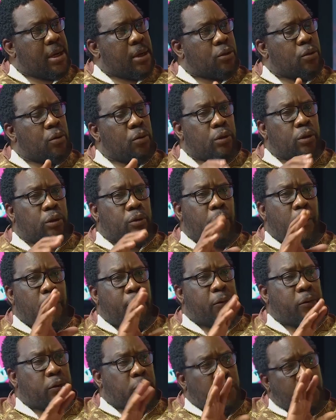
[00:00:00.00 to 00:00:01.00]

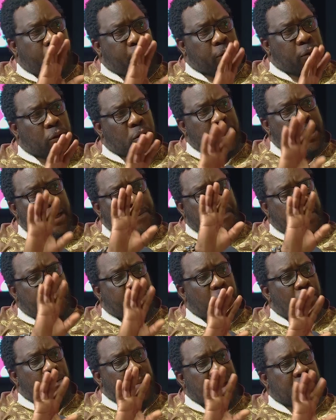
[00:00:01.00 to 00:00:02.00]
so that
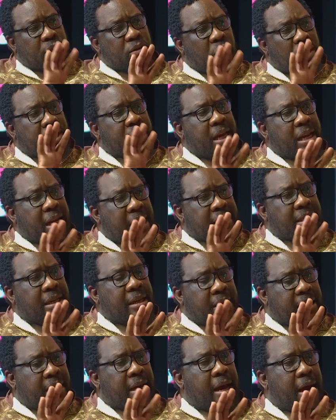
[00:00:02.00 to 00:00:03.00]
people must not realize
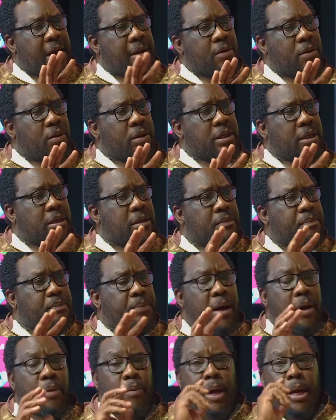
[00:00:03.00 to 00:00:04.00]
that they are not in
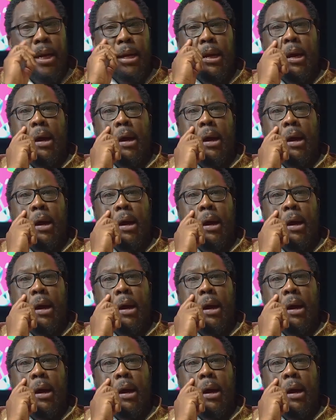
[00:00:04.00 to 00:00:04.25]
power.